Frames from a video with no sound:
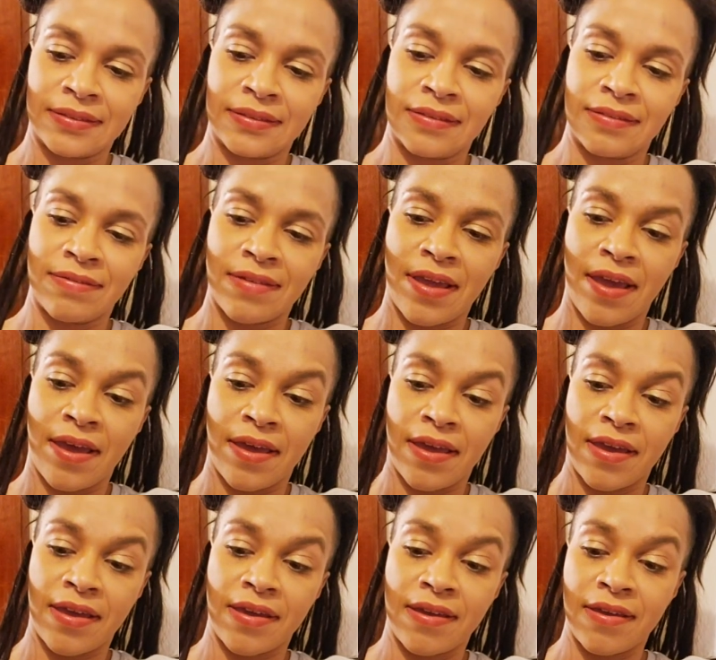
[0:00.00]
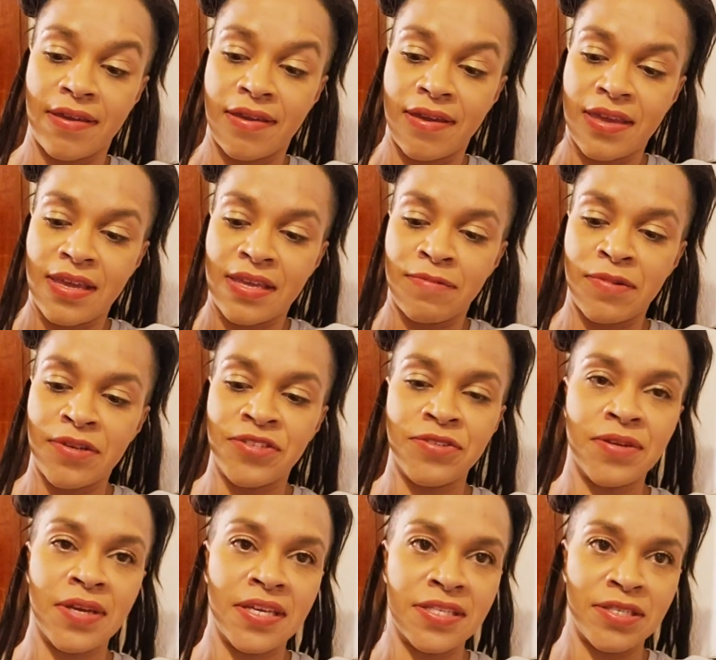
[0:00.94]
Okay. What did you
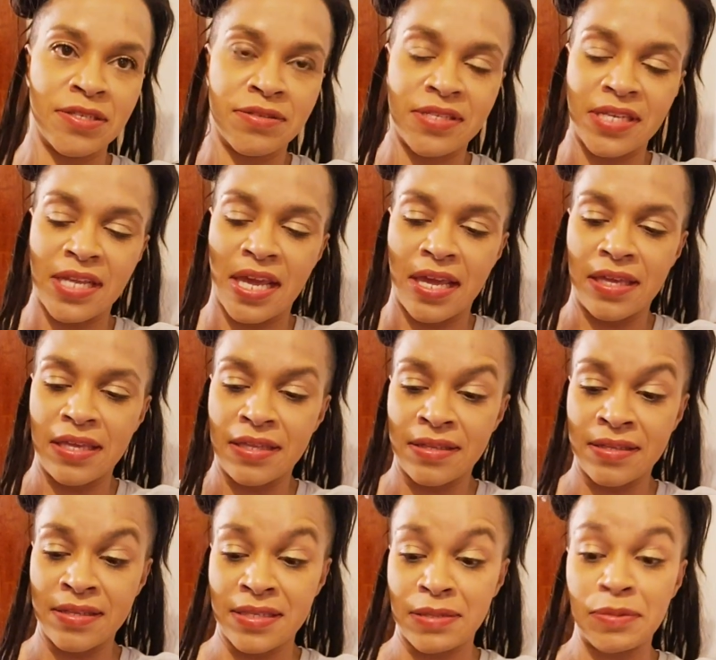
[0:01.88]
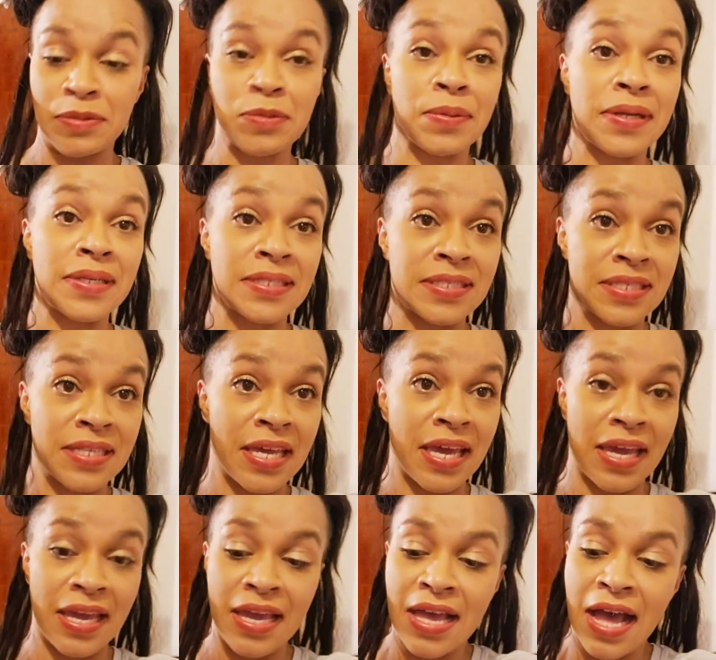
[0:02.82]
guys do today? Listen, this is what I did
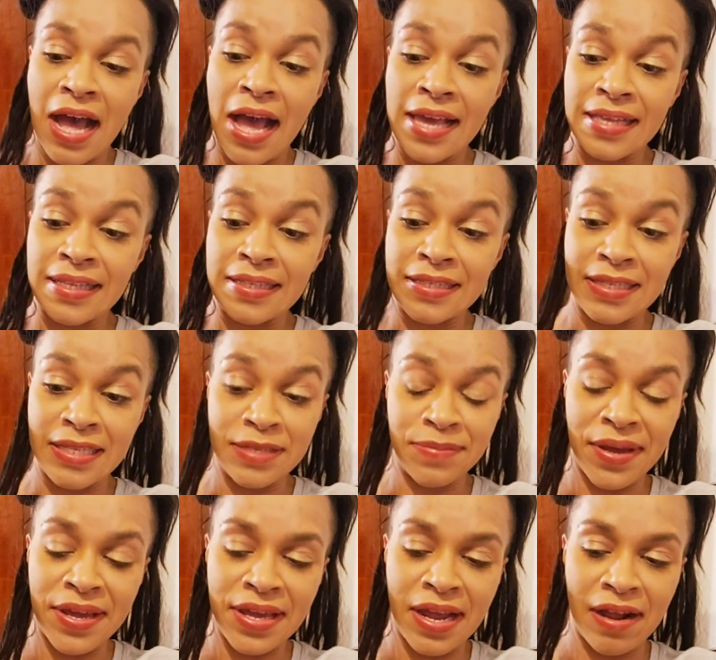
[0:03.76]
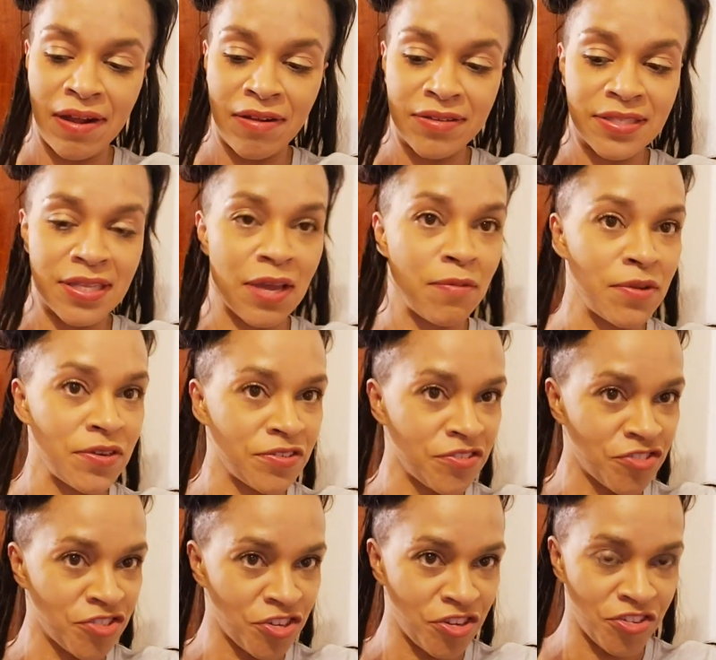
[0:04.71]
today. I cleaned my house. I went to
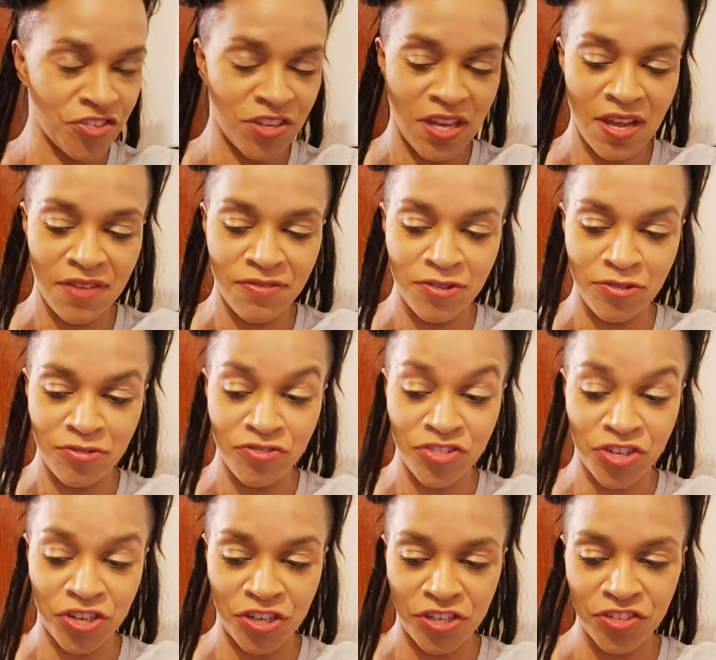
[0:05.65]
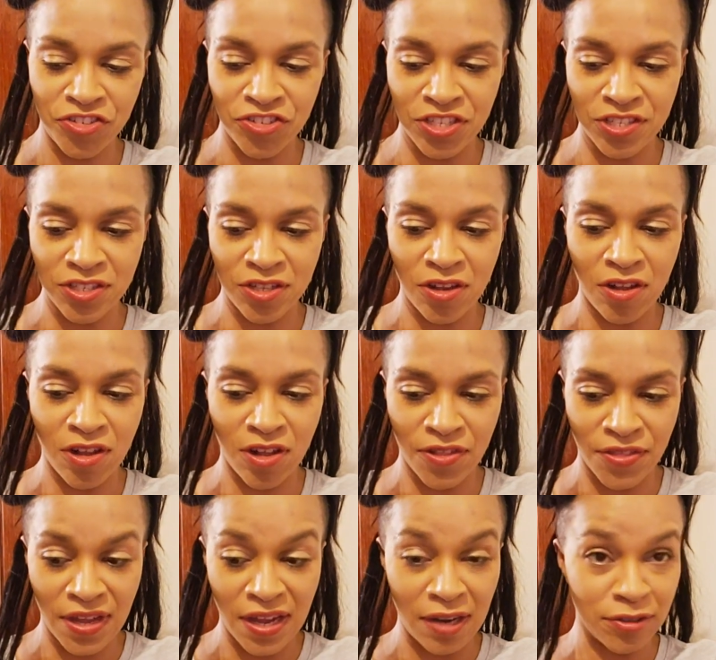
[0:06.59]
church. I have a new church. It's
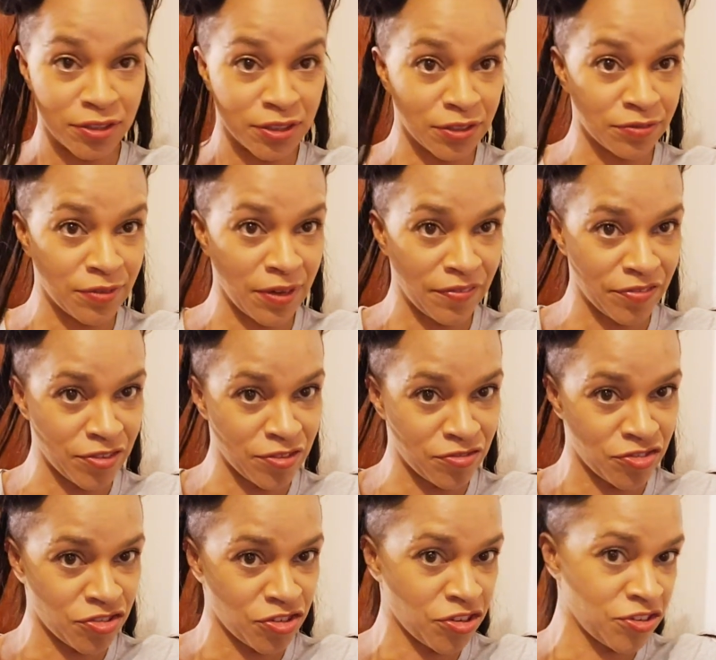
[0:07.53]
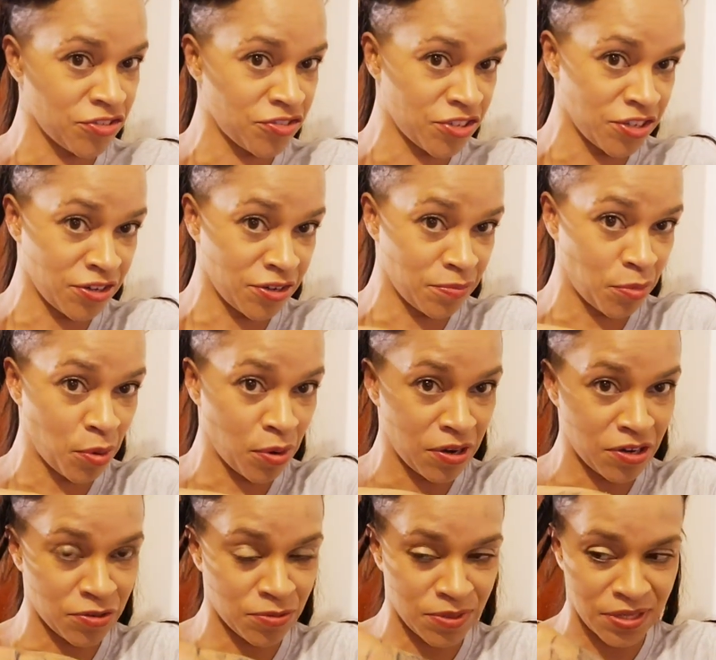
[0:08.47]
called the House of Refuge Church here in
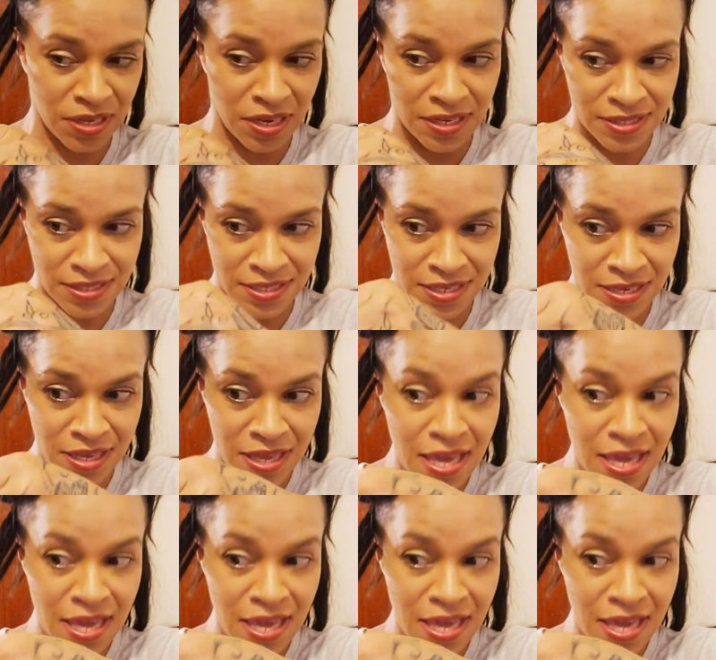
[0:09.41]
Portage, Wisconsin.